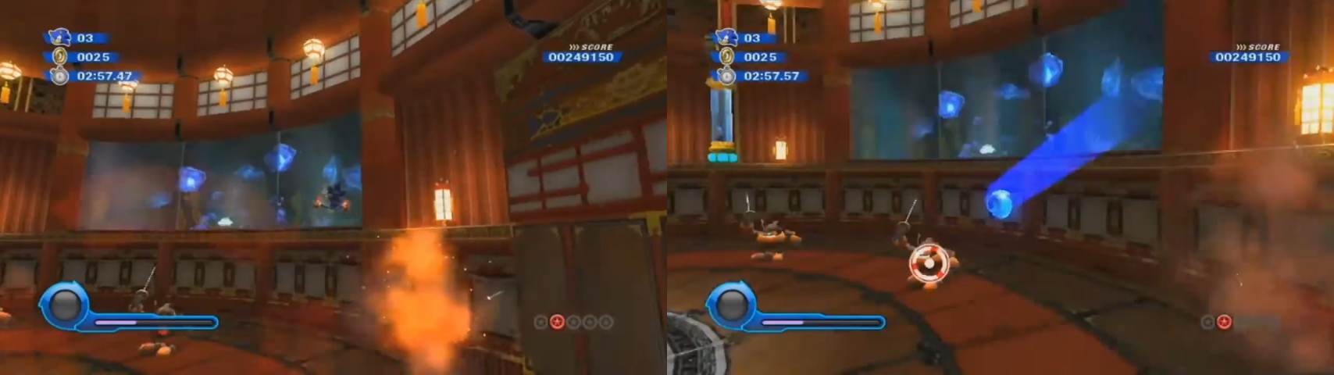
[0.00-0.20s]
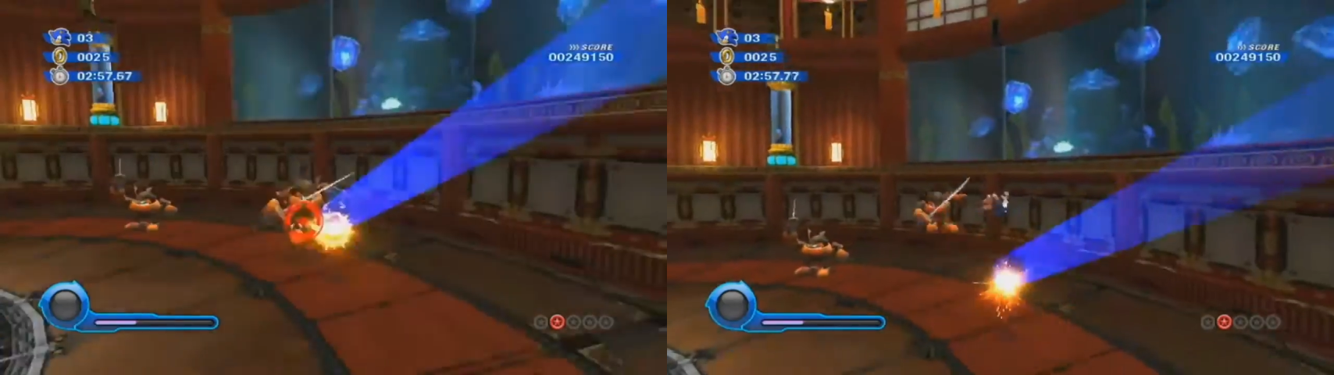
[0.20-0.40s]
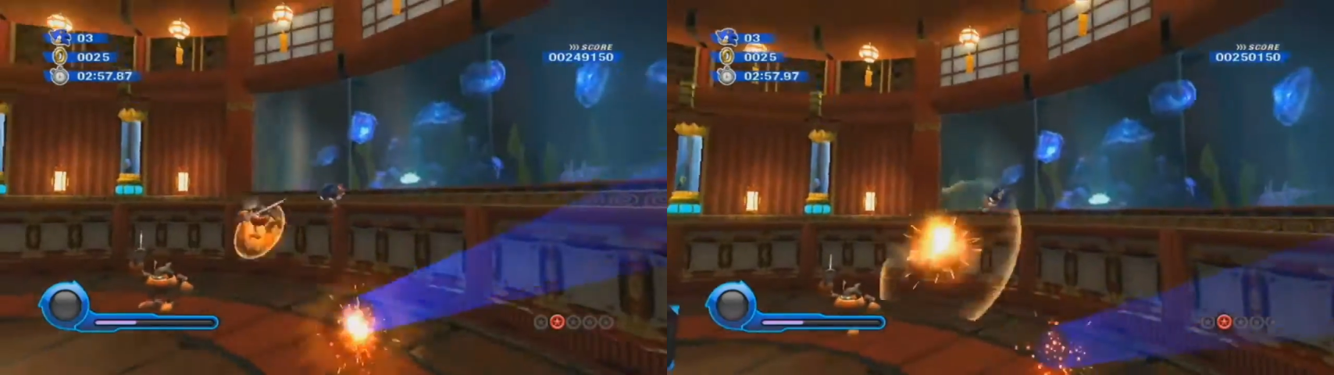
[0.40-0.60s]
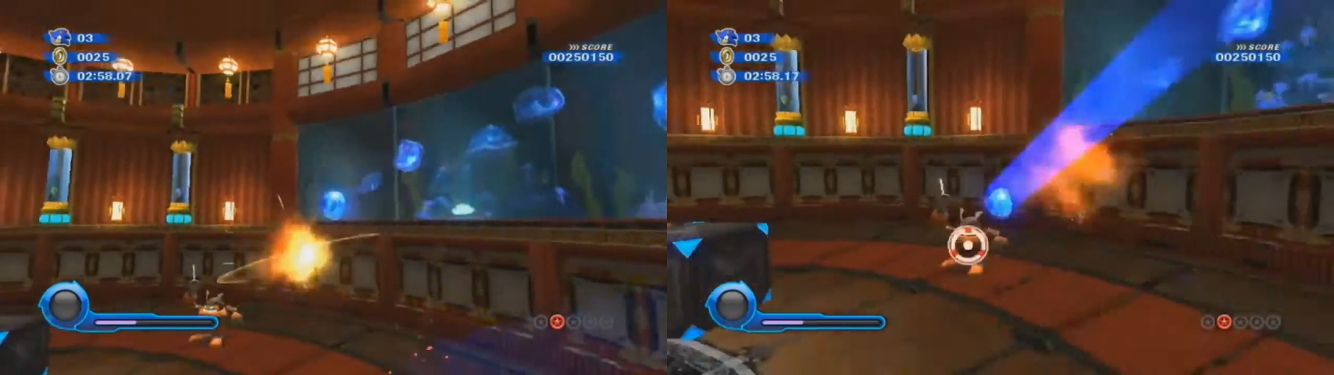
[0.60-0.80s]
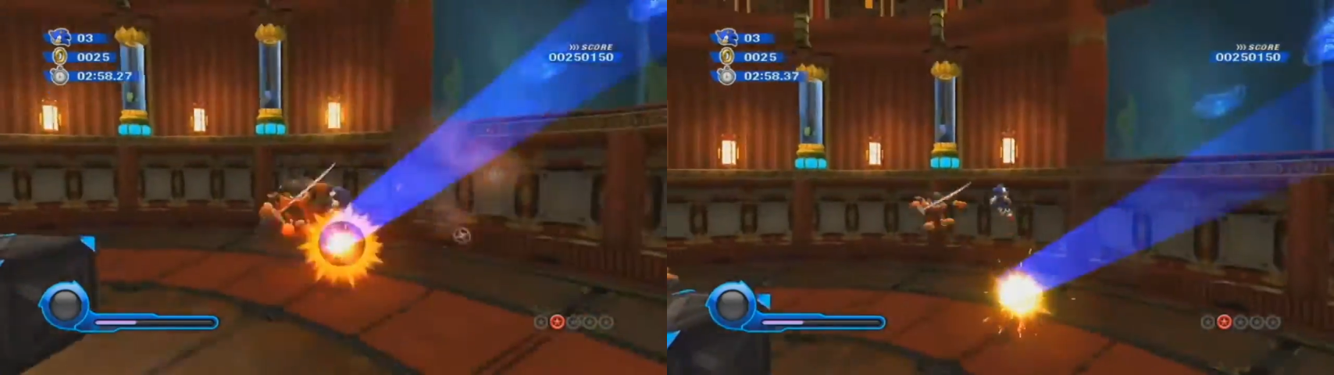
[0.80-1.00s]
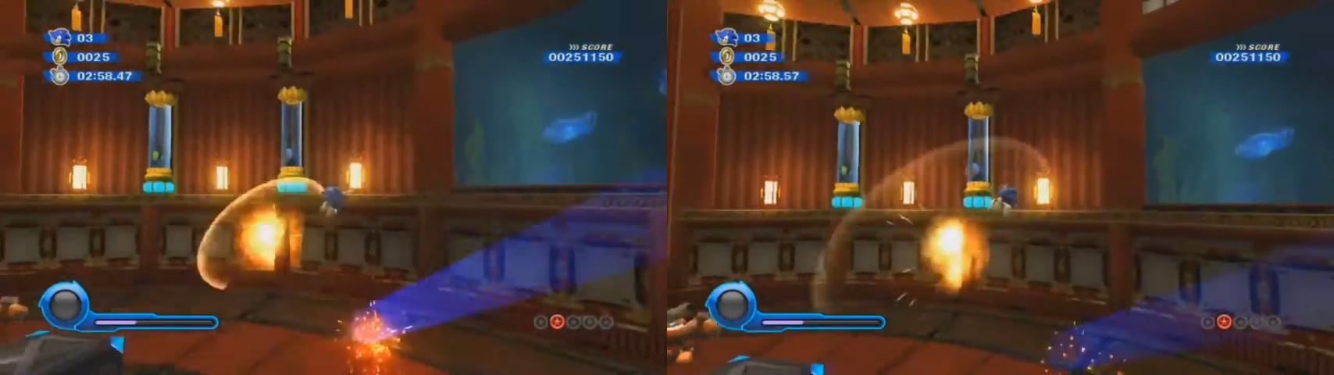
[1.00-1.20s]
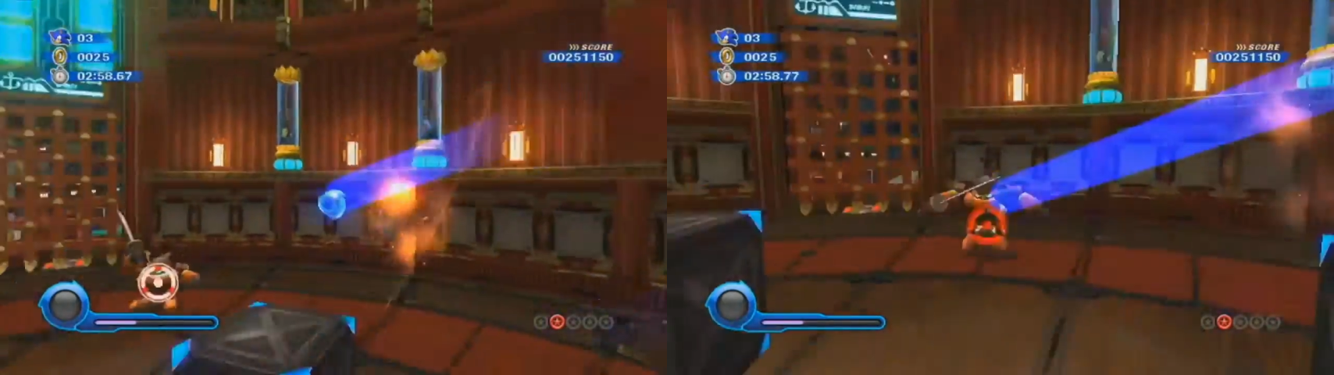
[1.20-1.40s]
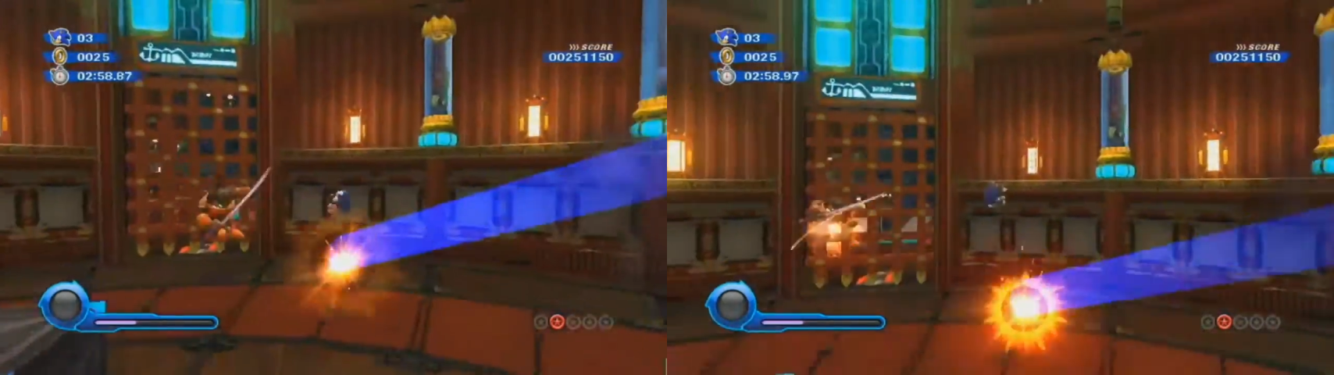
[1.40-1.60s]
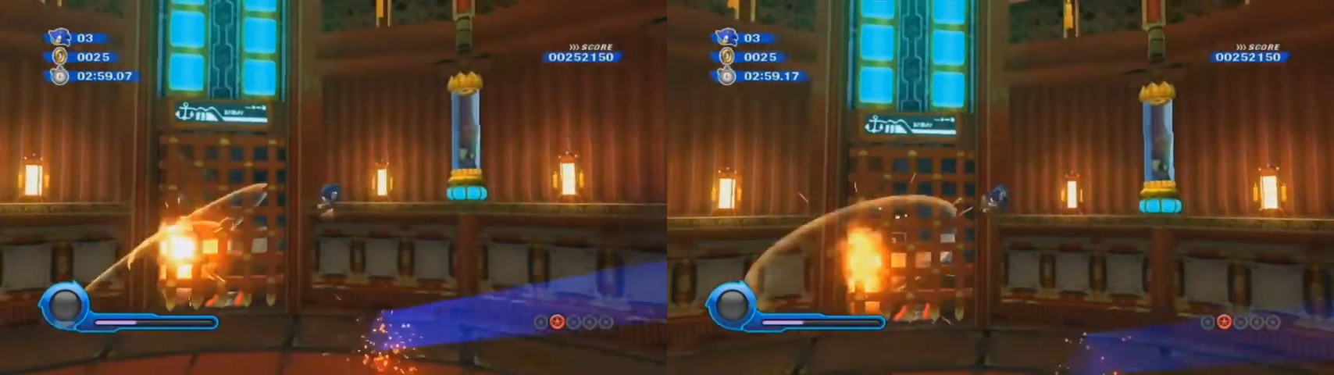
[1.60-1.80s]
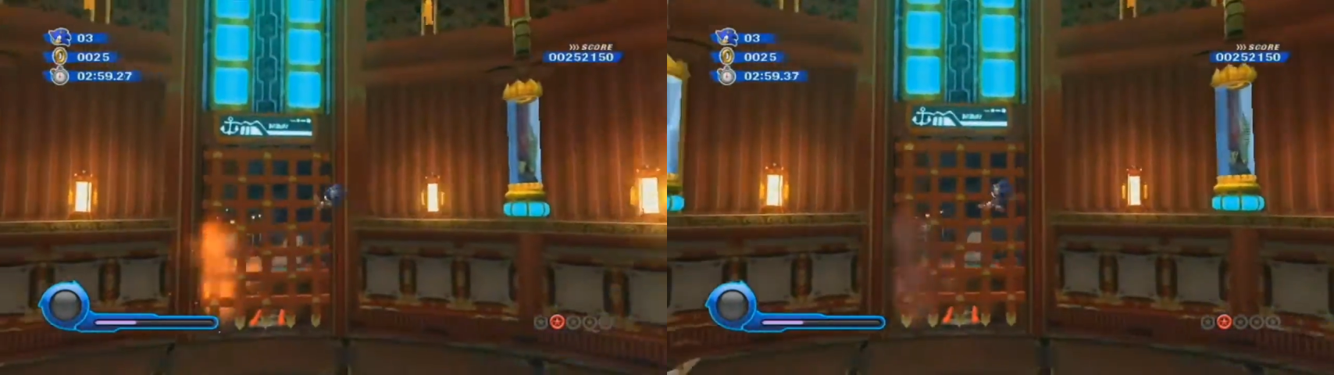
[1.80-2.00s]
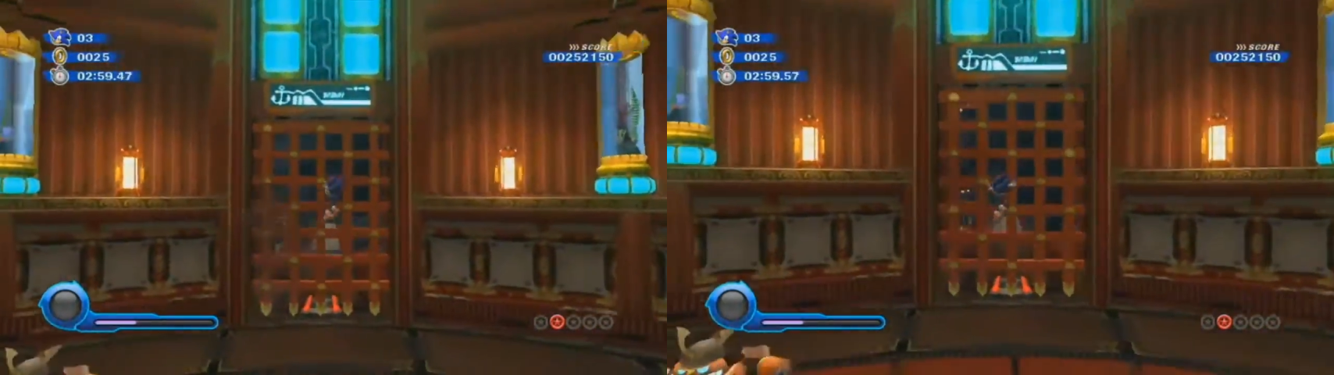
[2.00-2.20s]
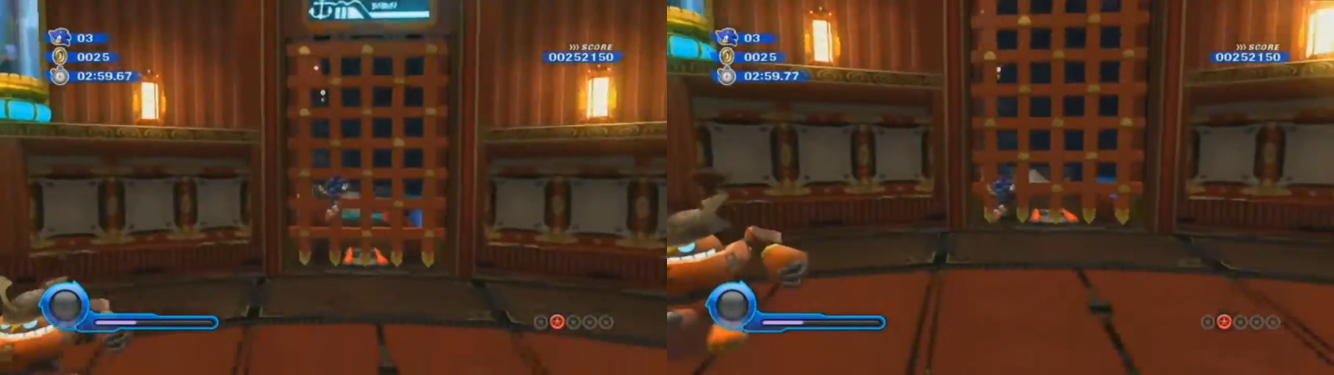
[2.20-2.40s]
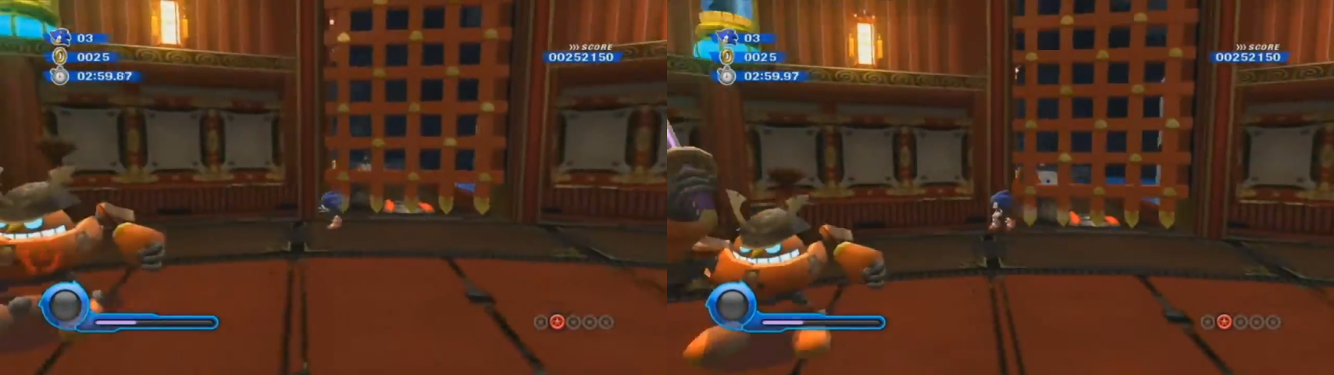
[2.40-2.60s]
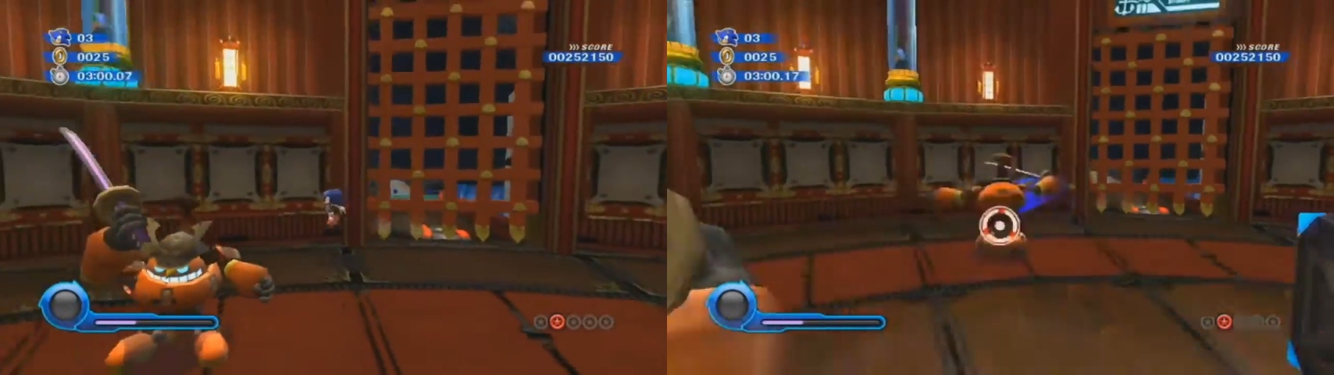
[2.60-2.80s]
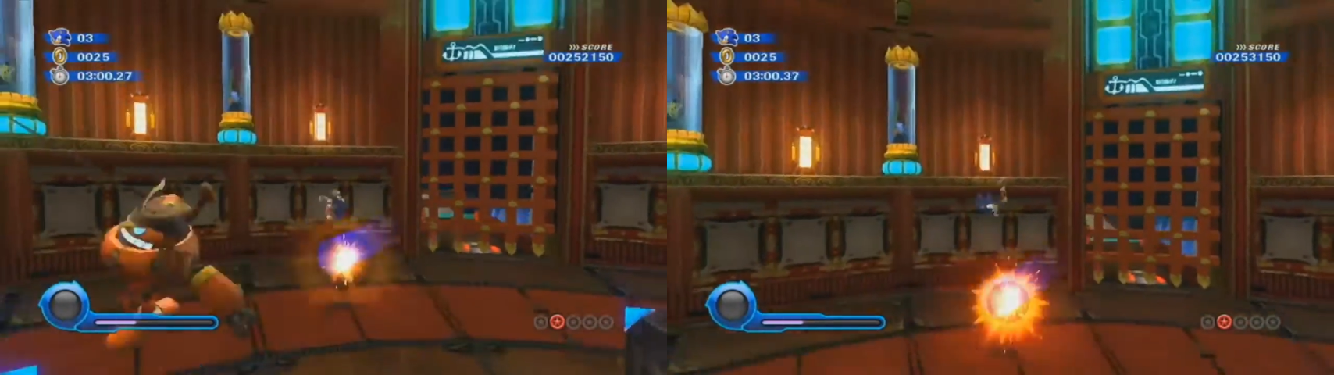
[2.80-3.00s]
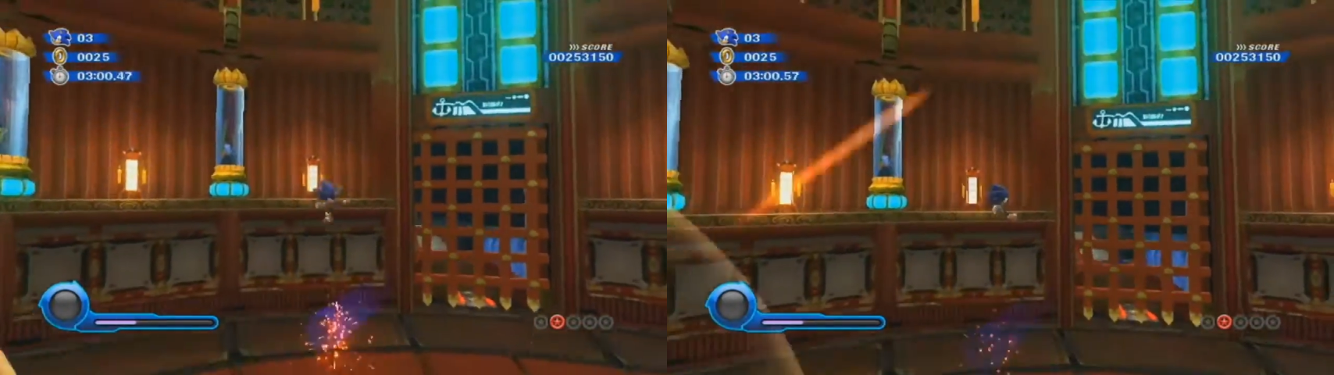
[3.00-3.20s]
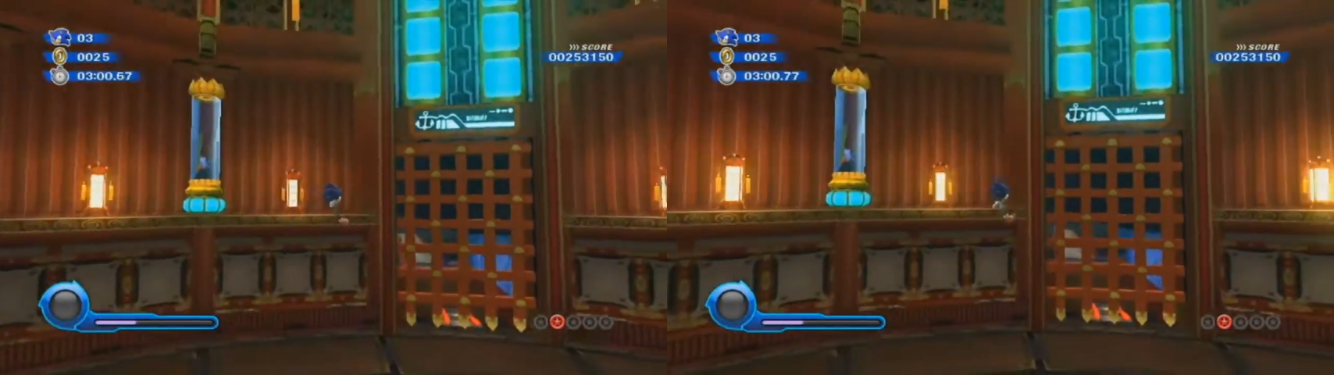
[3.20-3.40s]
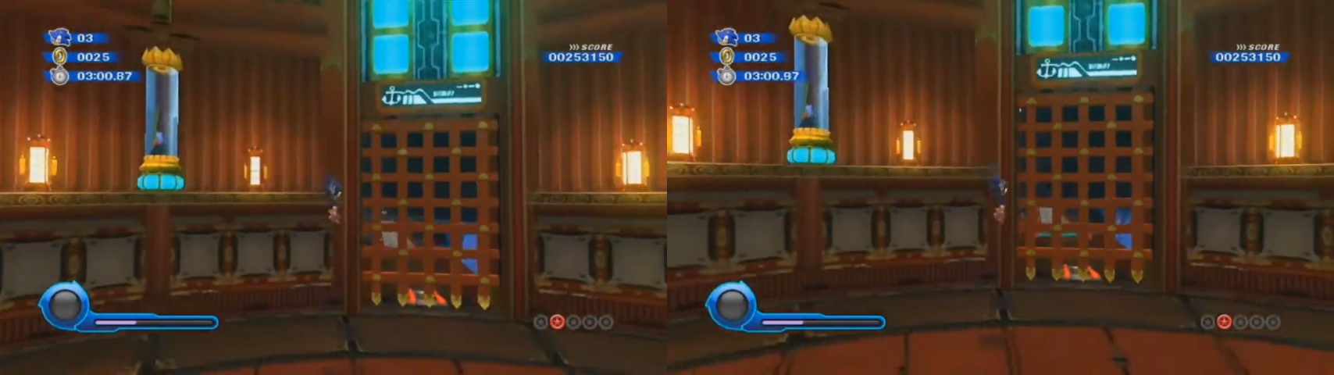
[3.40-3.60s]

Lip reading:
[unreadable: no face in view]